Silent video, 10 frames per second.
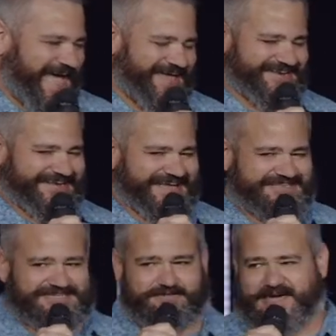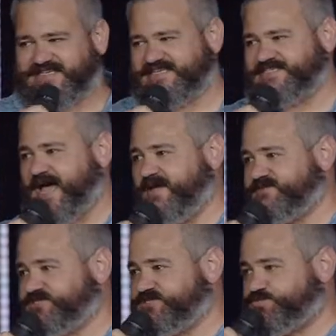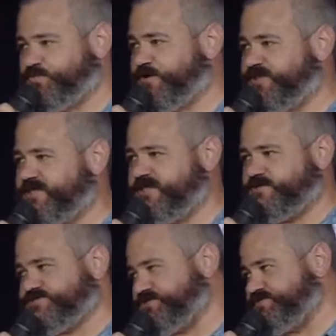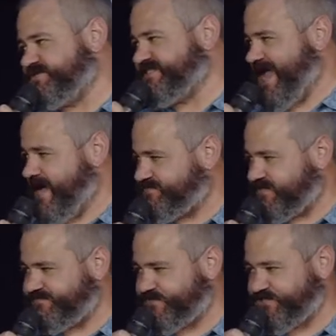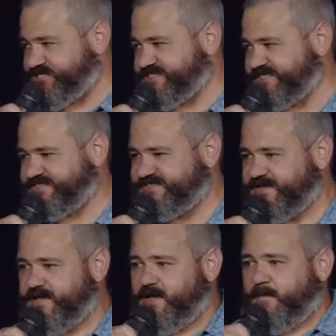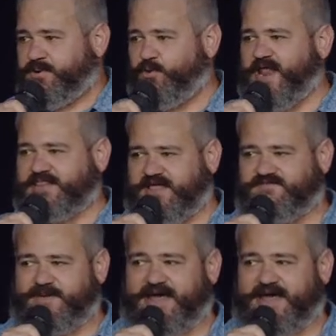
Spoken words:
And it's an amazing time to just really get your students amped up for Jesus. But what I love